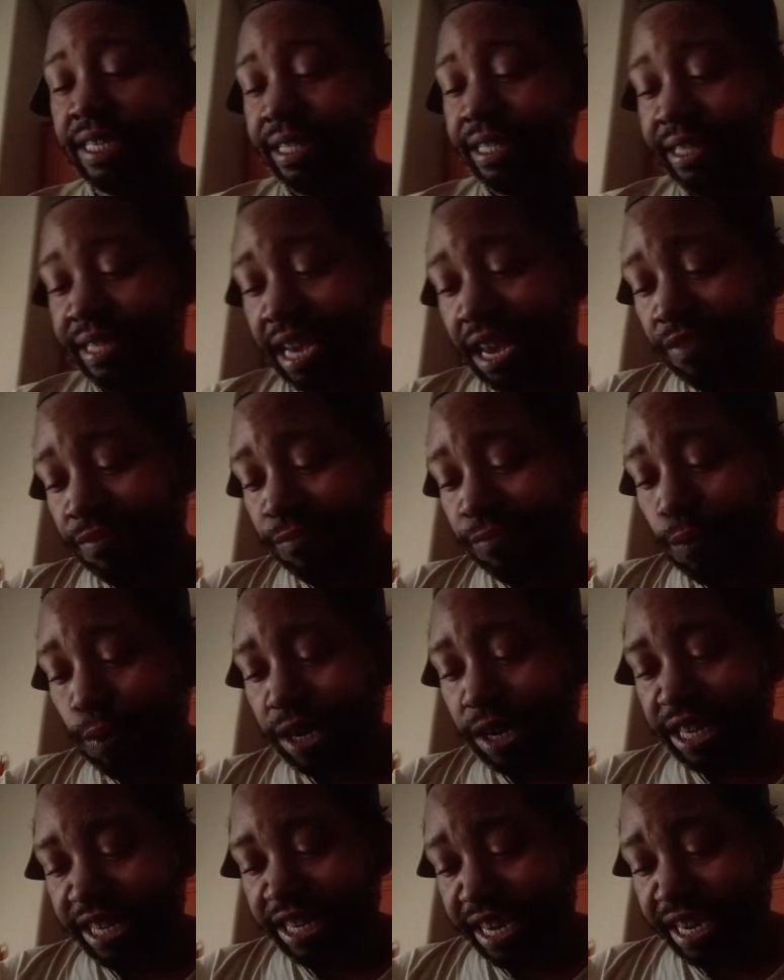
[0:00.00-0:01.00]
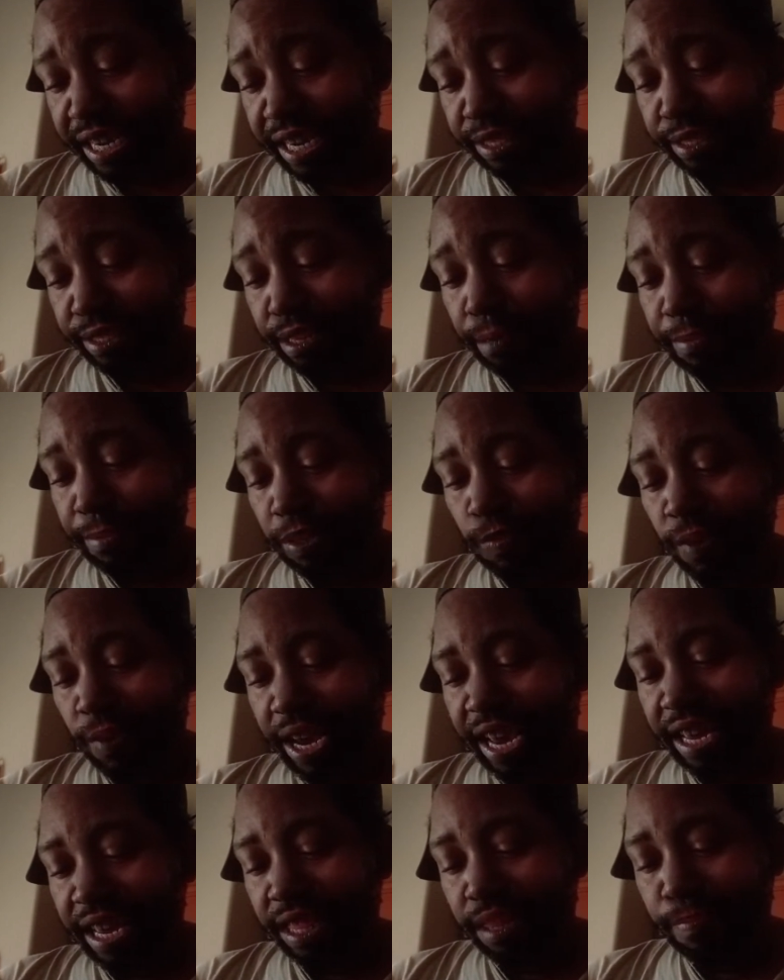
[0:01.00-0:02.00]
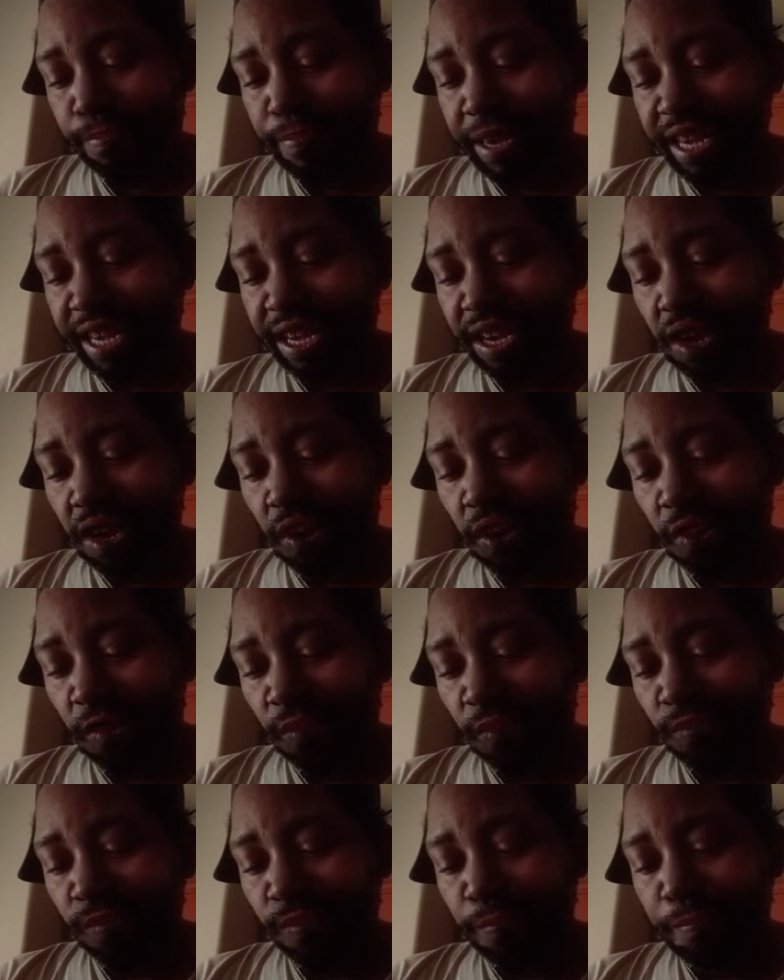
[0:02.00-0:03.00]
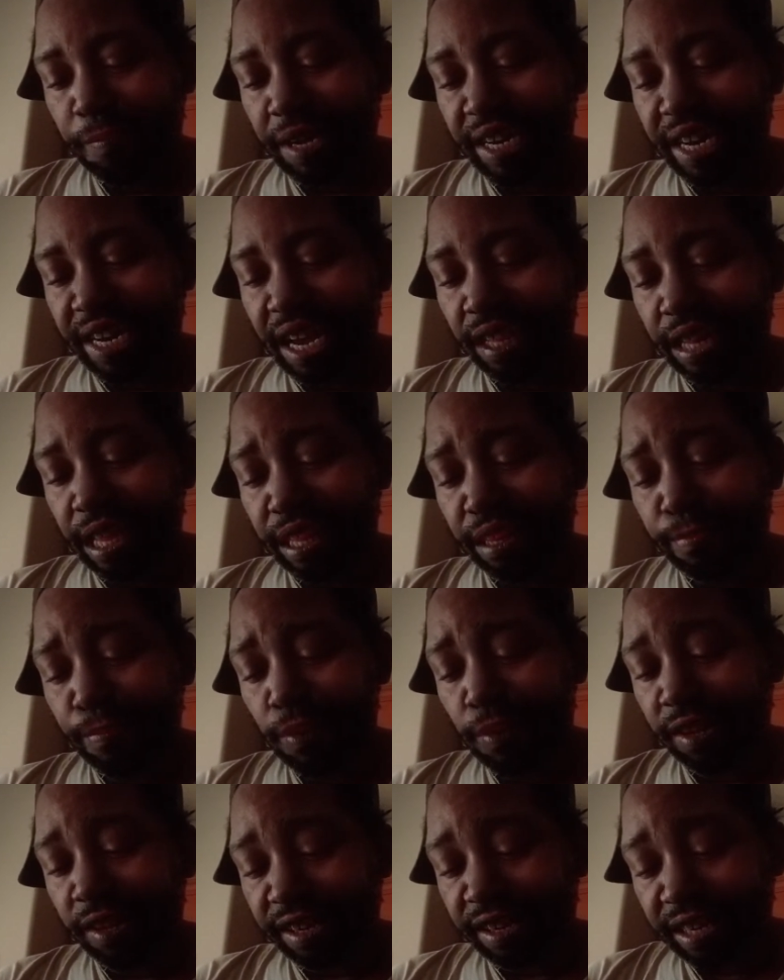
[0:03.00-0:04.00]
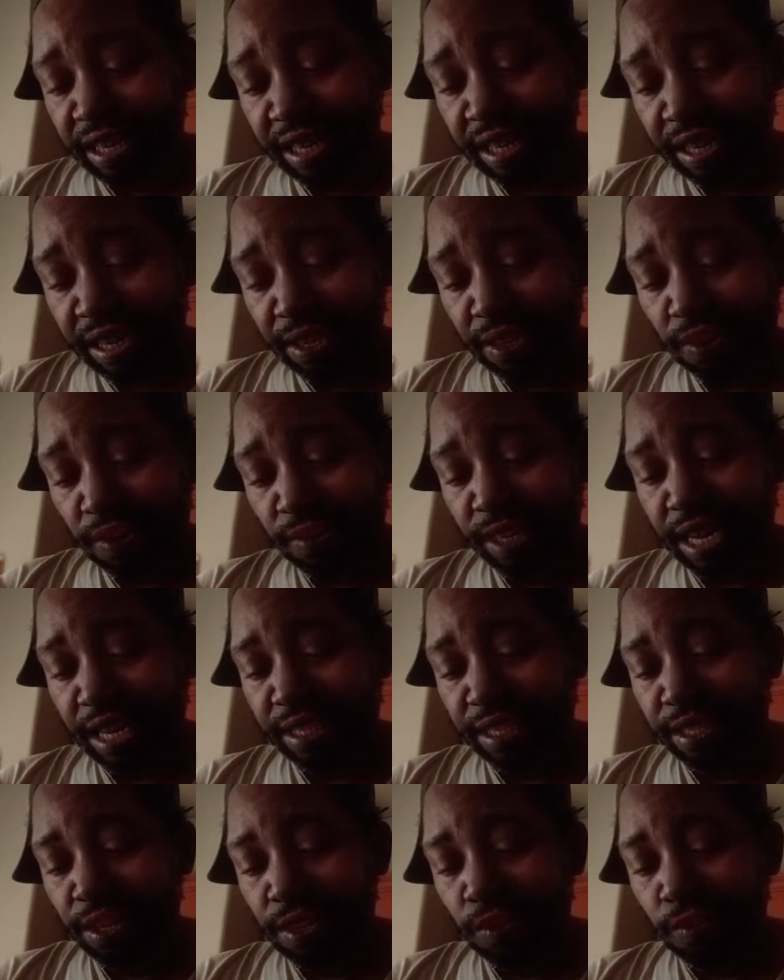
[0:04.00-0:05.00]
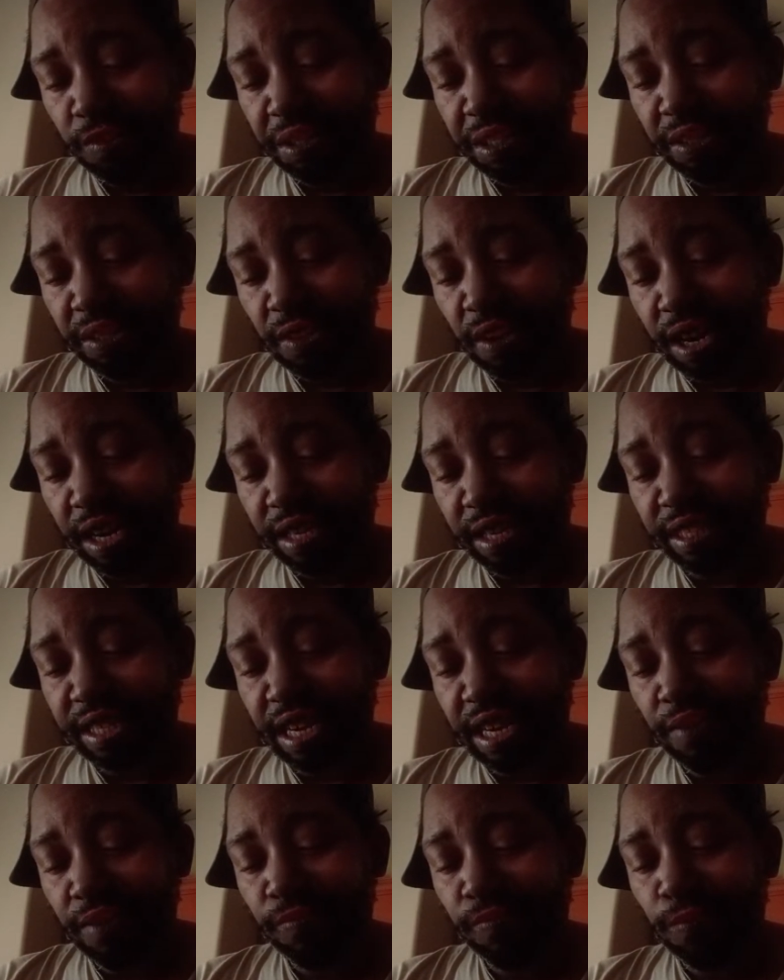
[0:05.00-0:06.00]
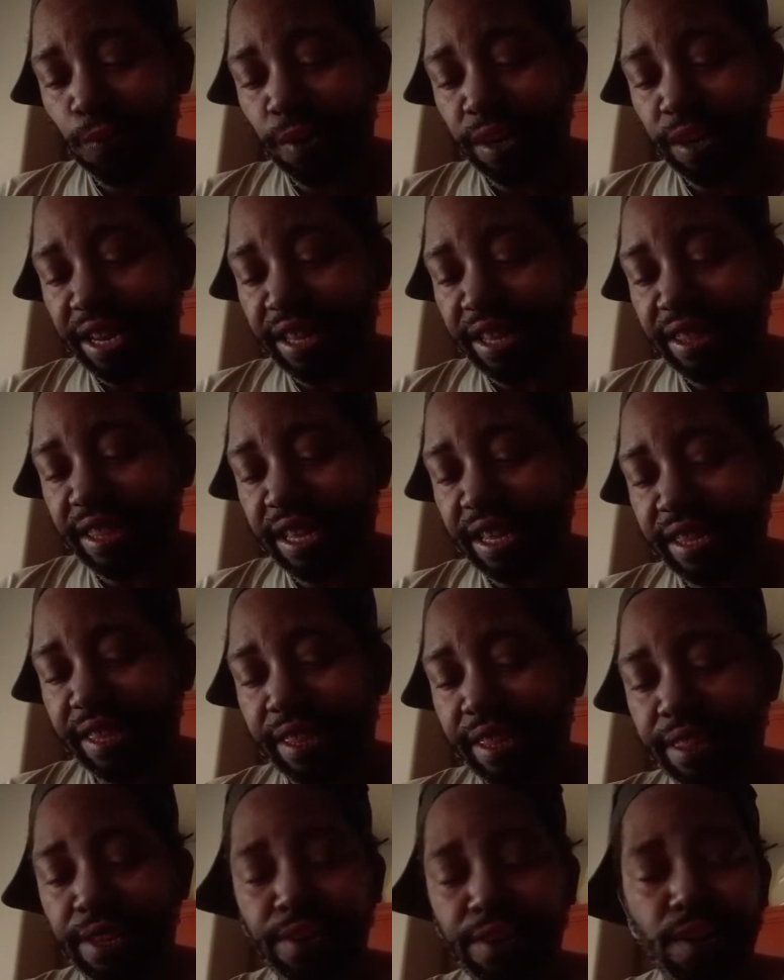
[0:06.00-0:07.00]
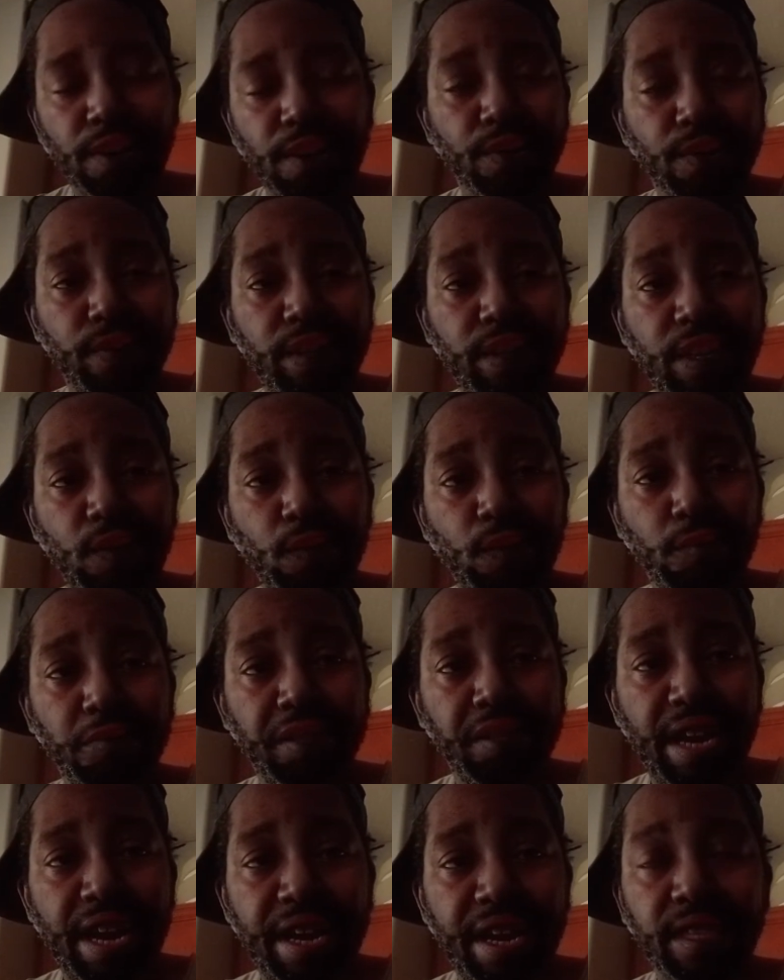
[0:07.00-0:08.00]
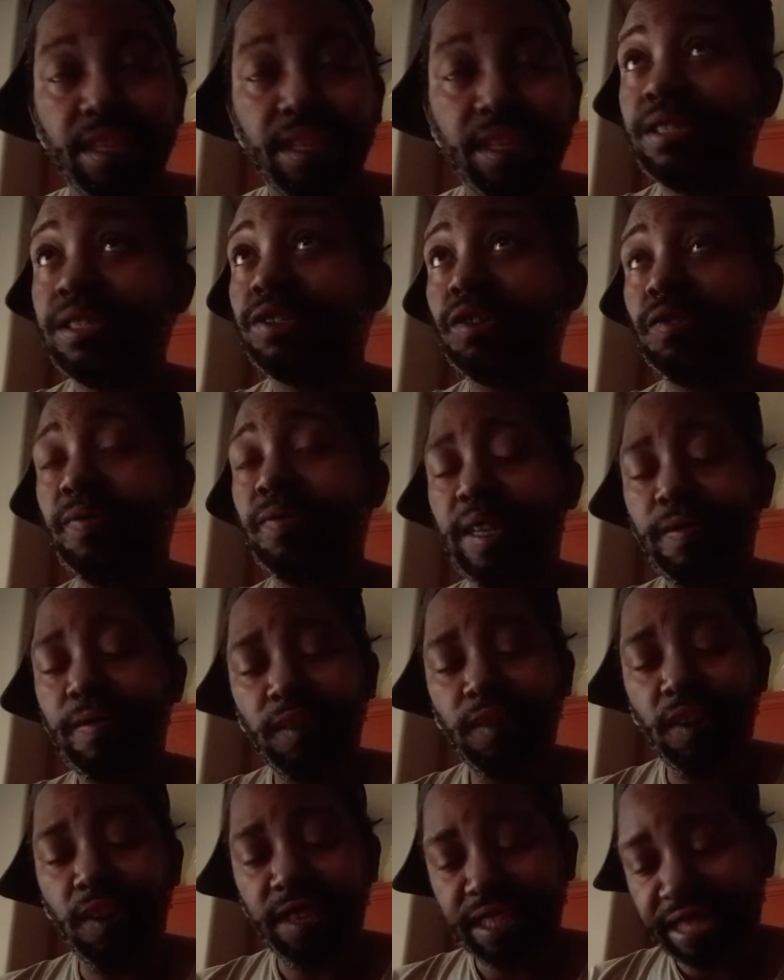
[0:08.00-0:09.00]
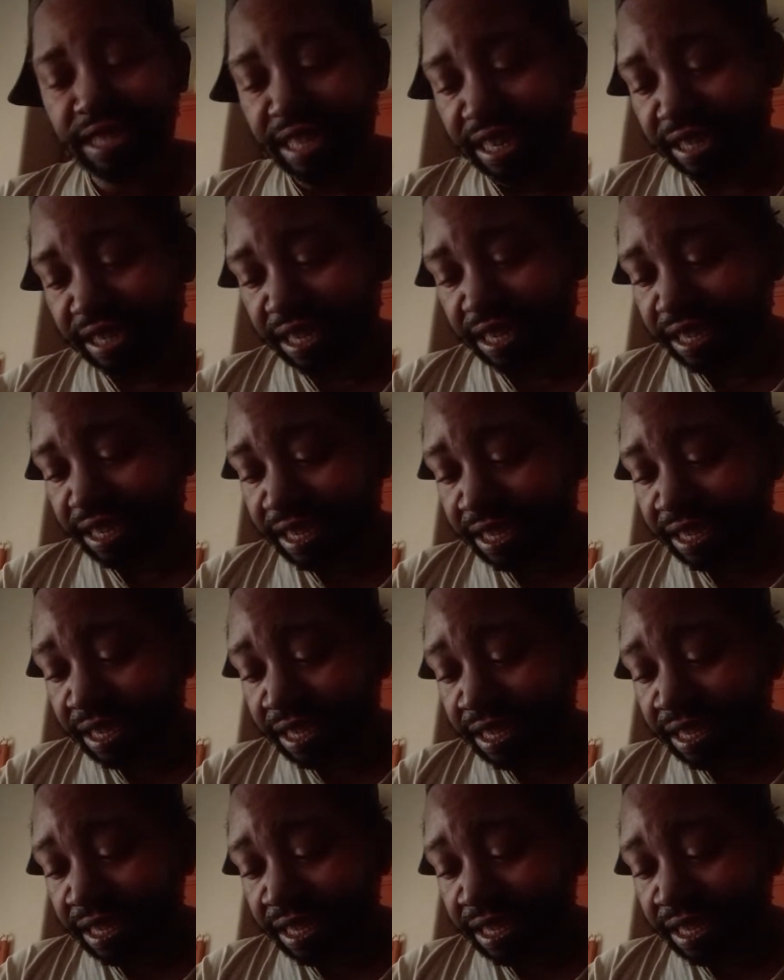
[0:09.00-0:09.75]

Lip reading: 1040 is WHBO Pinellas Park, known as News Talk 1040. This is another news and conservative talk station